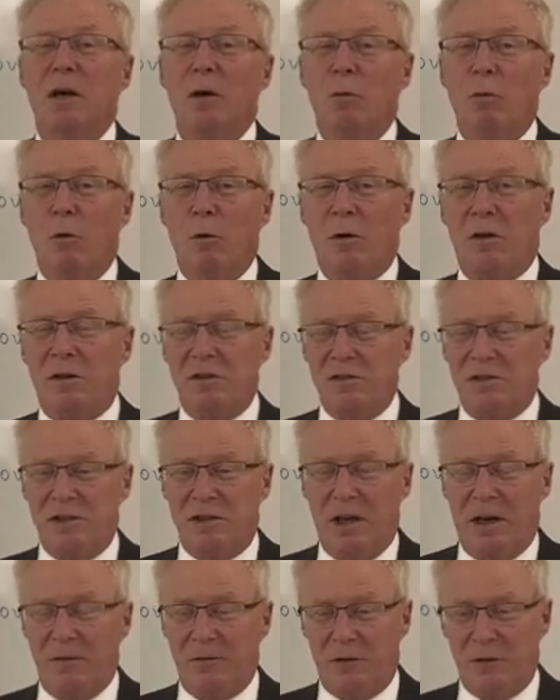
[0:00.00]
Work on
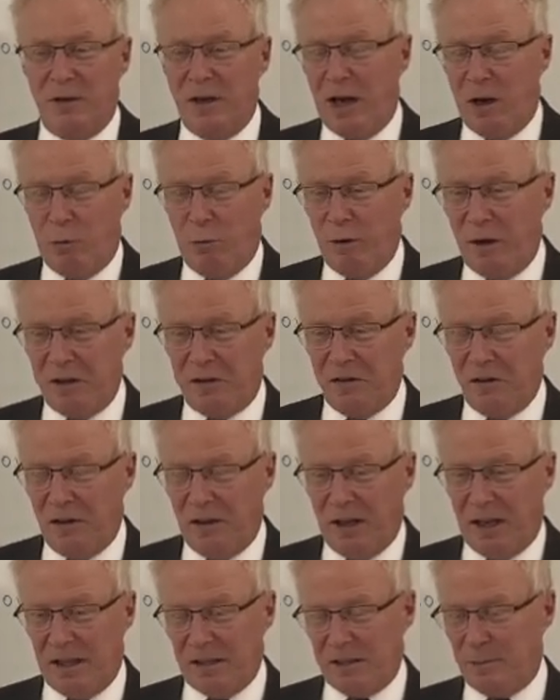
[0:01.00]
stuff. Do not wait till the
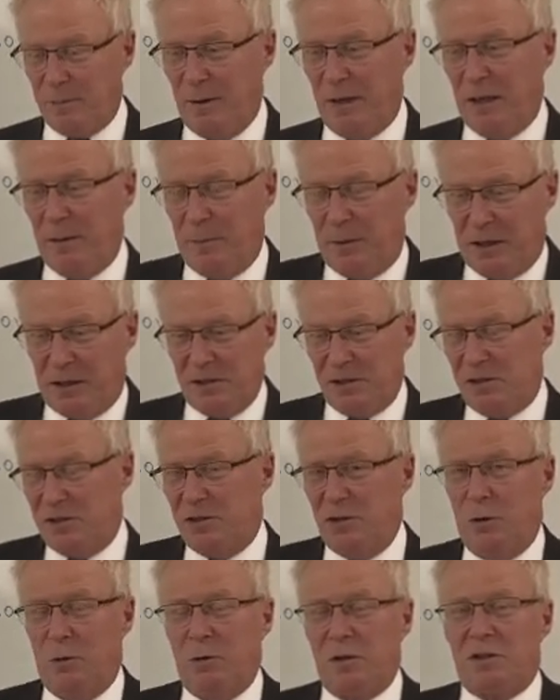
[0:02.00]
last minute, because there's
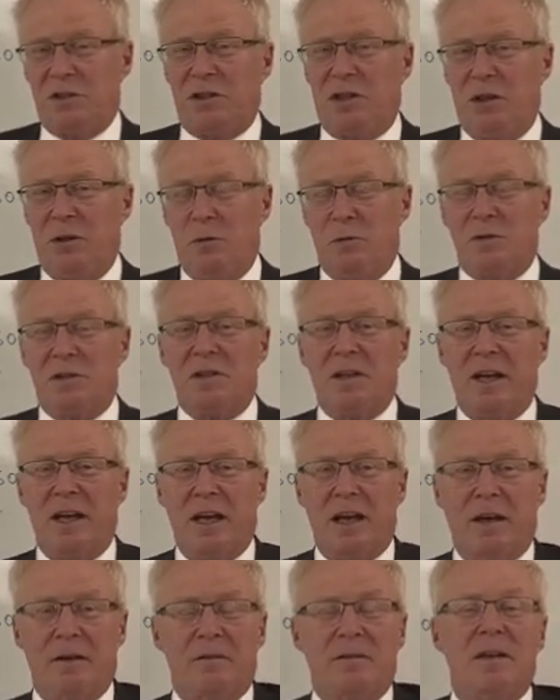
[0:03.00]
no excuse to
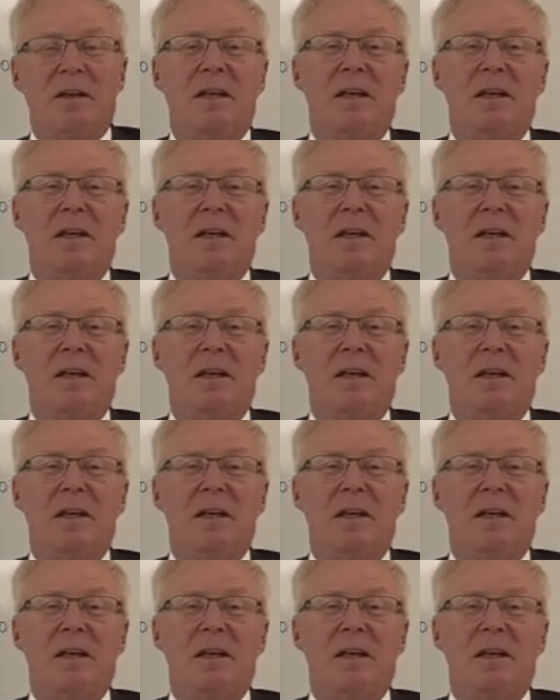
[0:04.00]
have,